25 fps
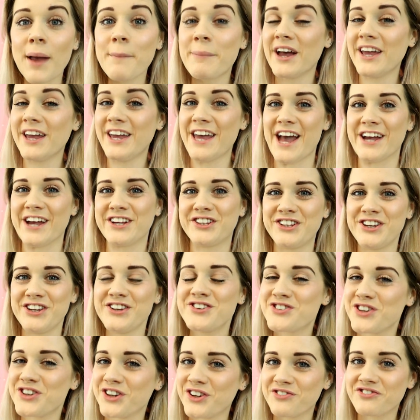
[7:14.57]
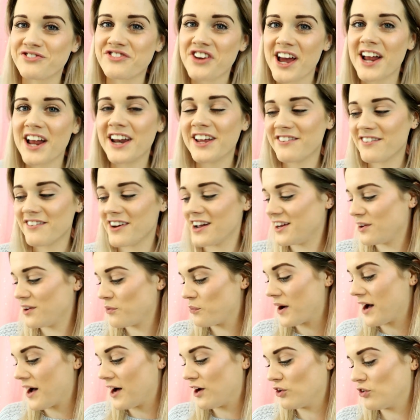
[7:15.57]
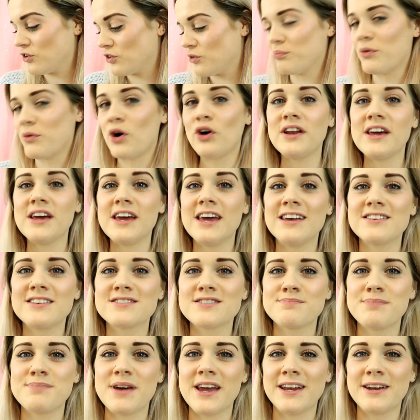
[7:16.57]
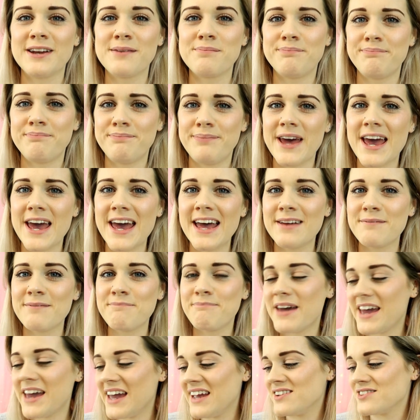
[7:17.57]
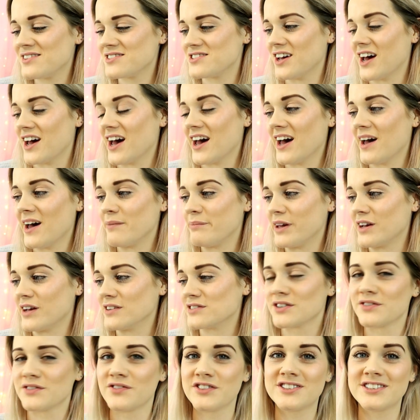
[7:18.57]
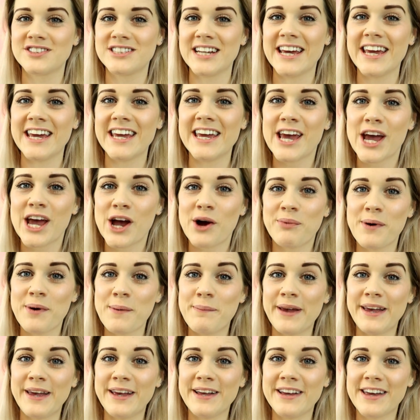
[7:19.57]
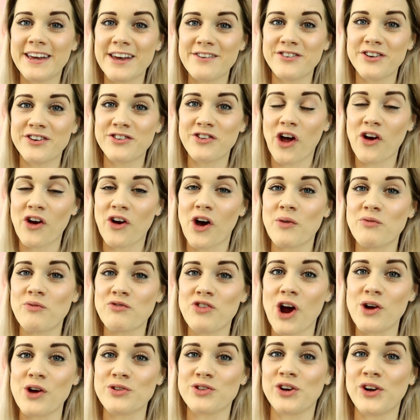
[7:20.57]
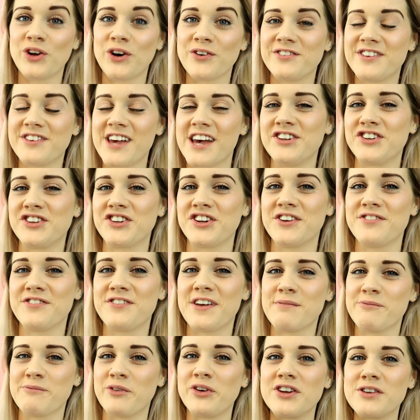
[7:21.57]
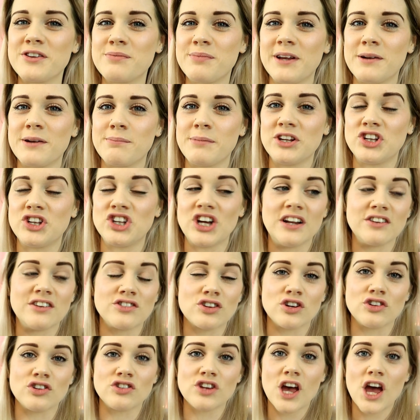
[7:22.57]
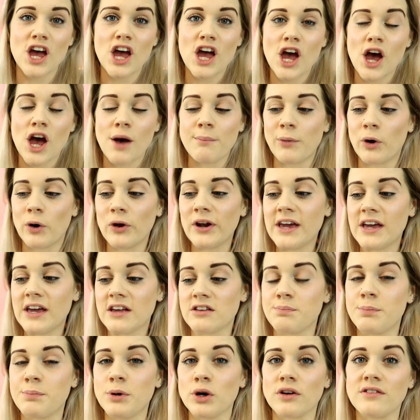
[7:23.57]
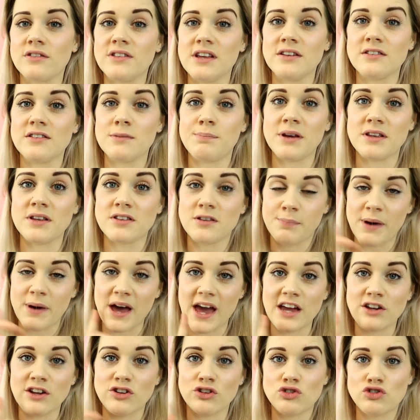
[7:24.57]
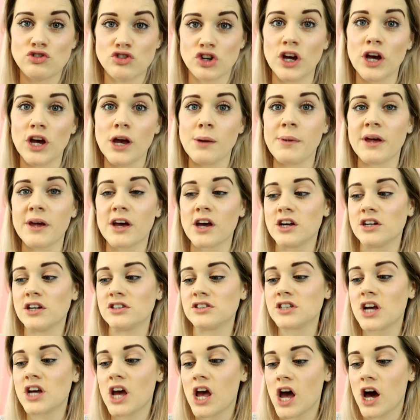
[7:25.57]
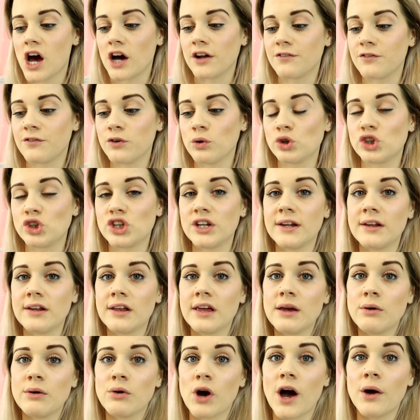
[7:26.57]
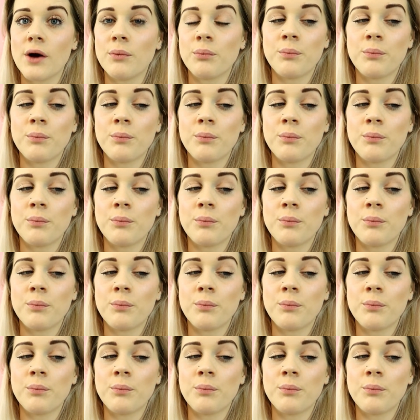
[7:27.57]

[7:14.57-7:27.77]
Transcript: But yeah, she's doing really well. Molly has been a bit mean to her because obviously we're being given Rose a lot of attention. I think Molly's been a bit jealous because Molly is booked in to be spayed too, because unfortunately